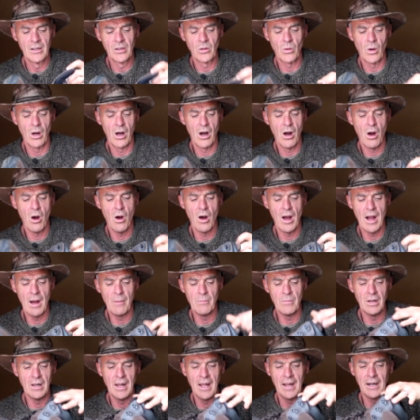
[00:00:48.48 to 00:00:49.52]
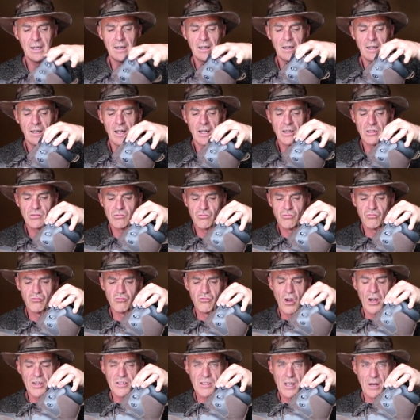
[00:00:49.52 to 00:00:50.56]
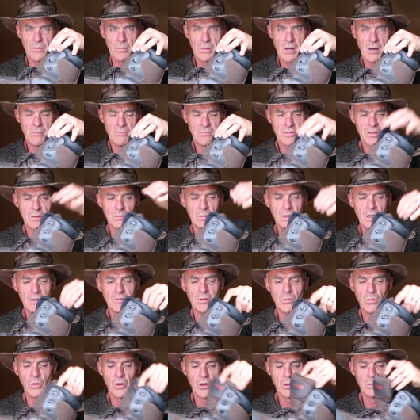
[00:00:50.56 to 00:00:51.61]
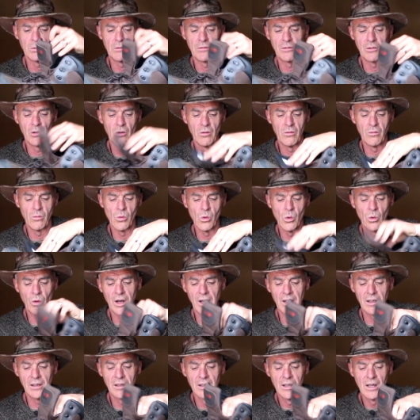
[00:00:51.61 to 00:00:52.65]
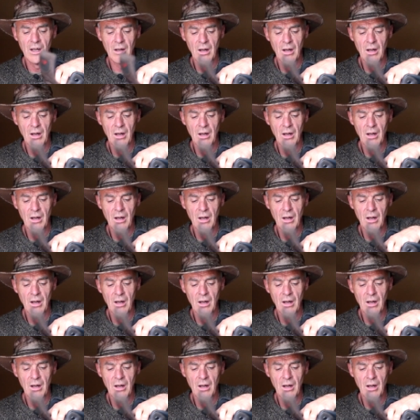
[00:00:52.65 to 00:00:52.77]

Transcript: Quite high up the leg, laced right up comfortable if you want them, if you're off walking.